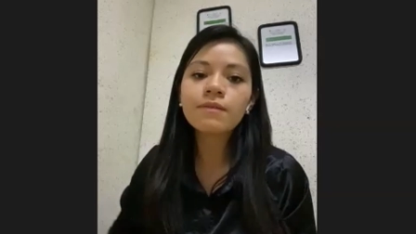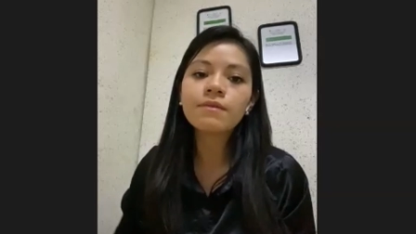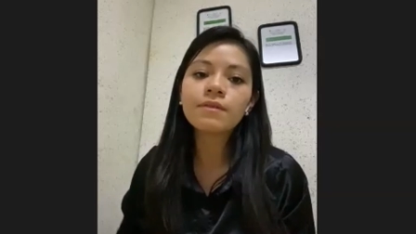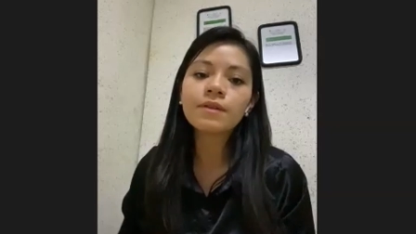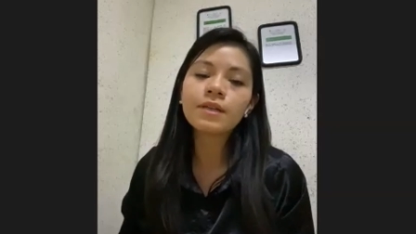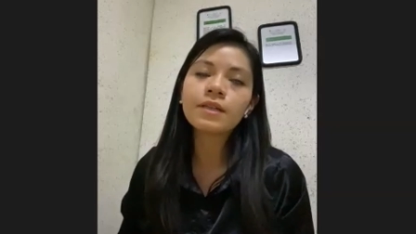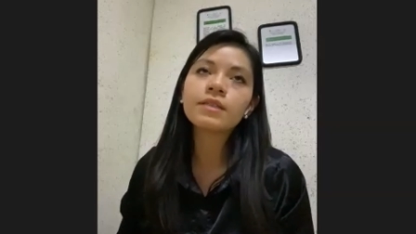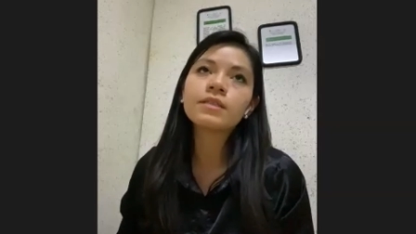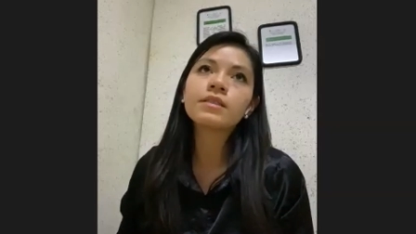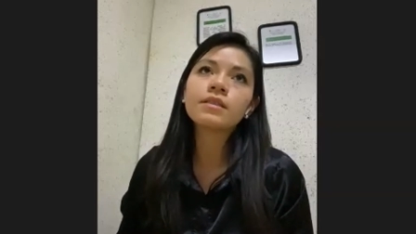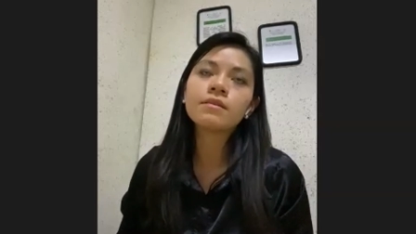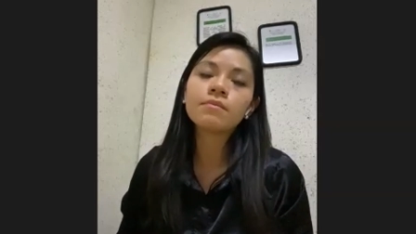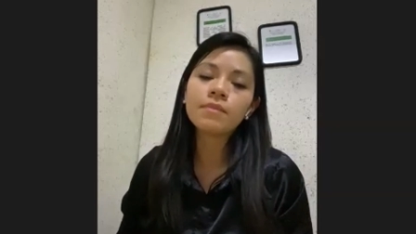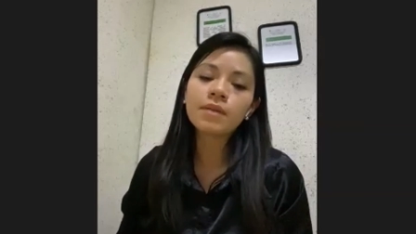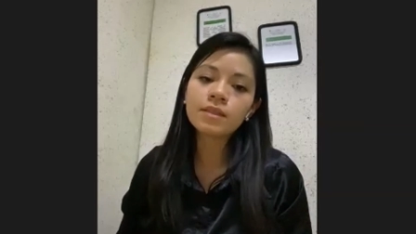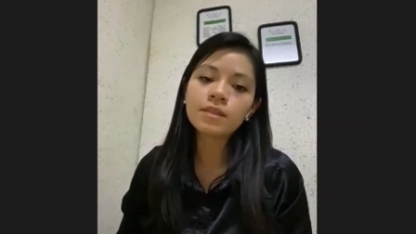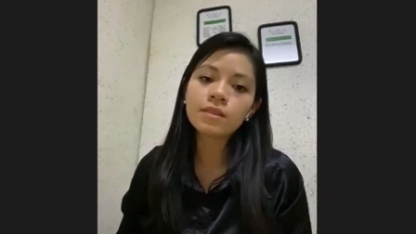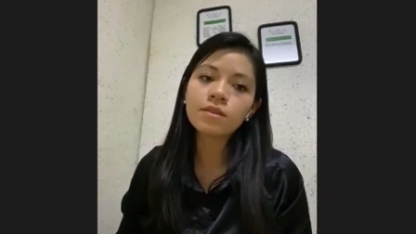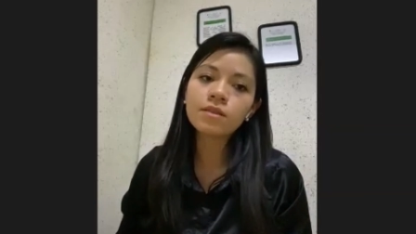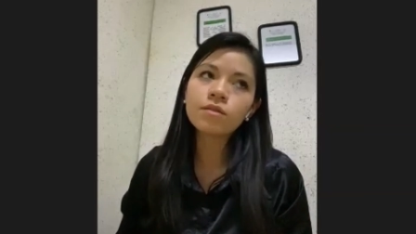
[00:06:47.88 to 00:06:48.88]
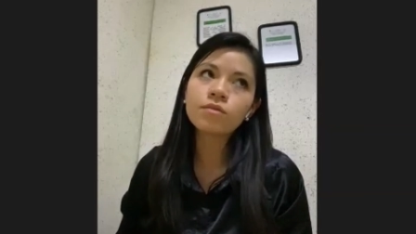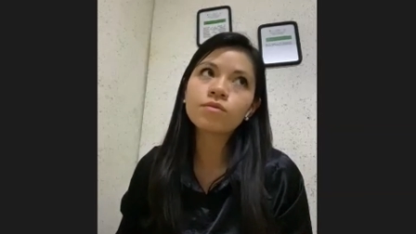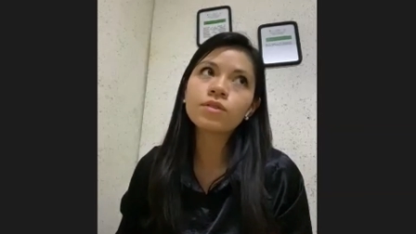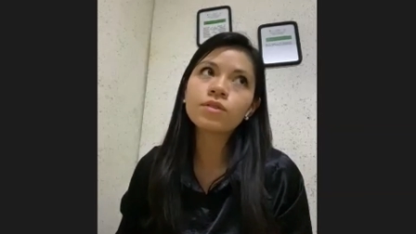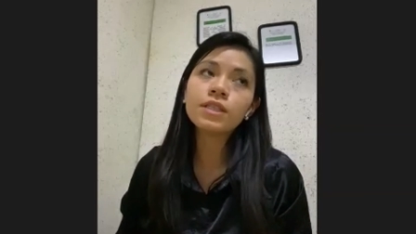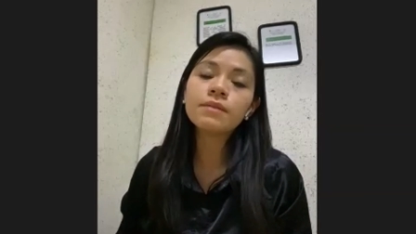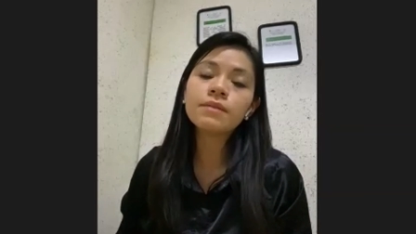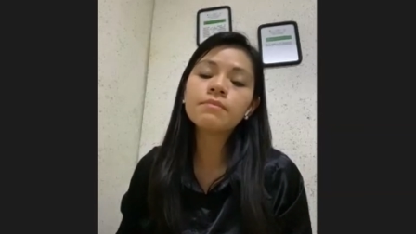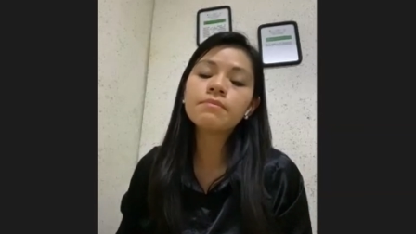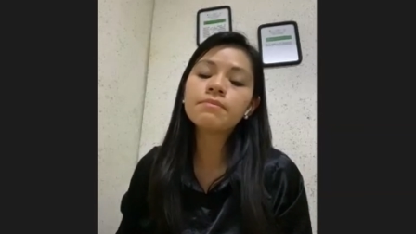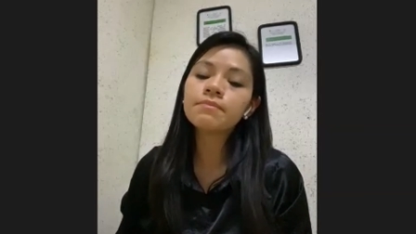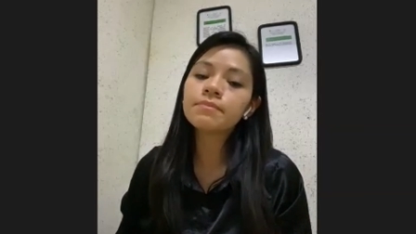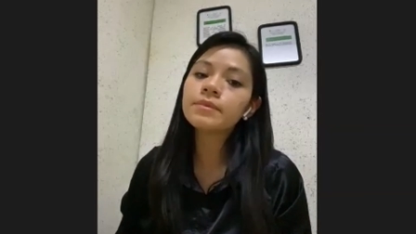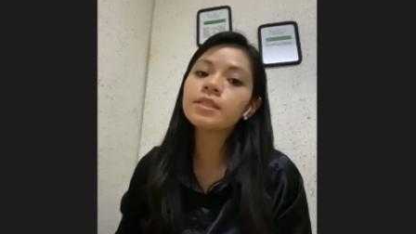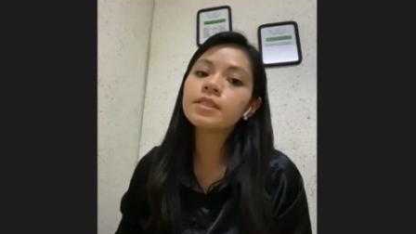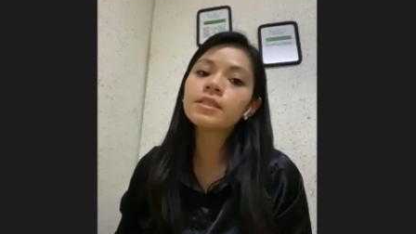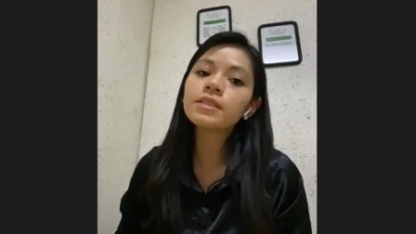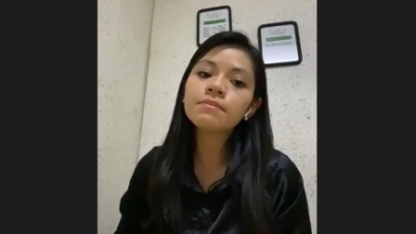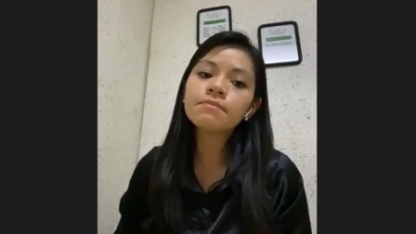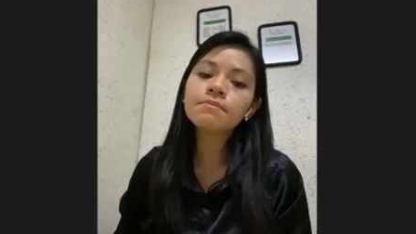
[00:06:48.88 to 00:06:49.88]
and raised in Mexico City.
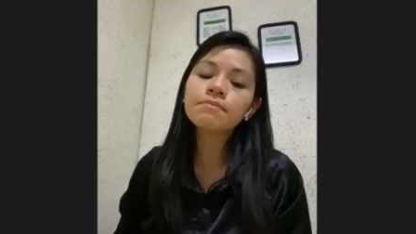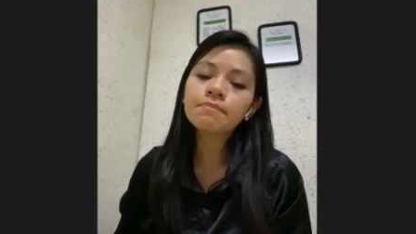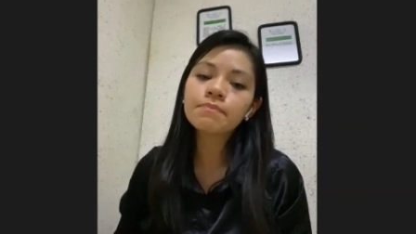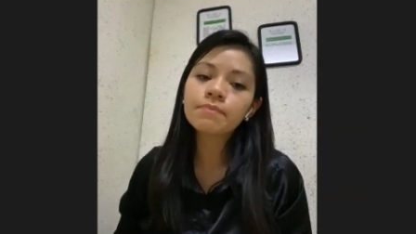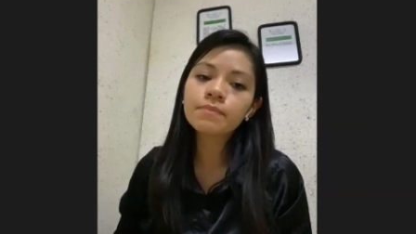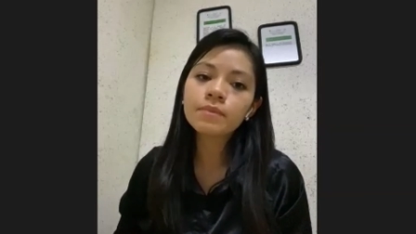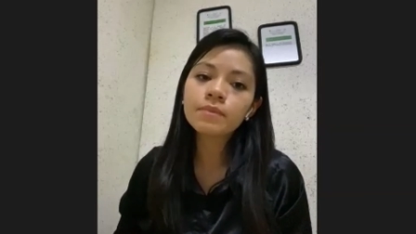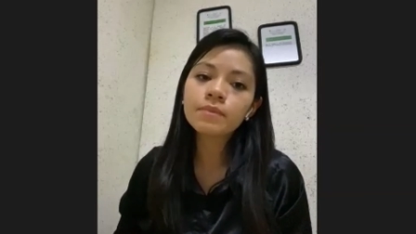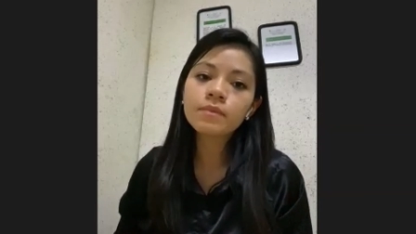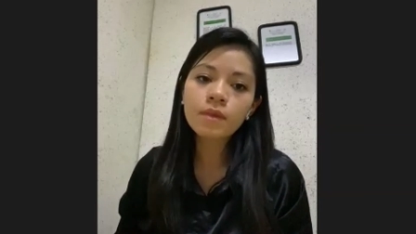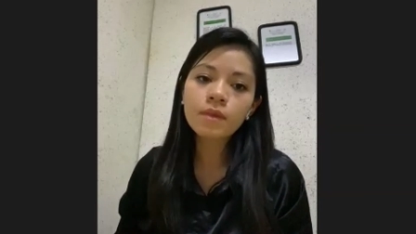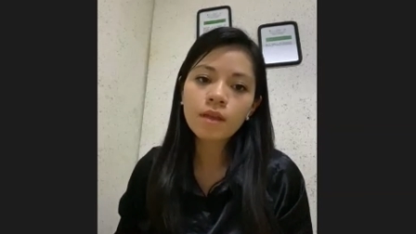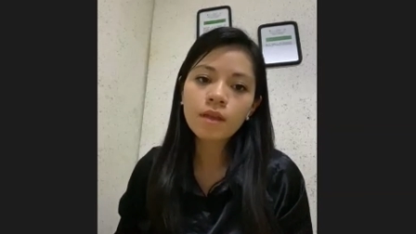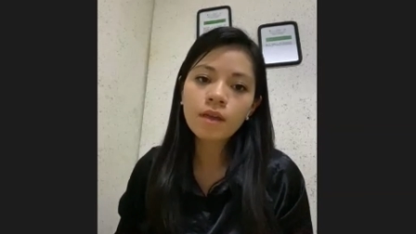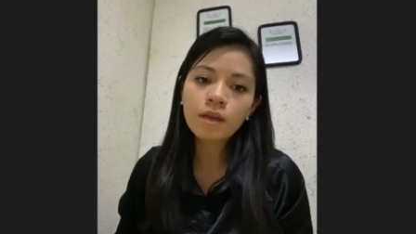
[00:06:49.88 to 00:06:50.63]
Yes. Mm-hmm.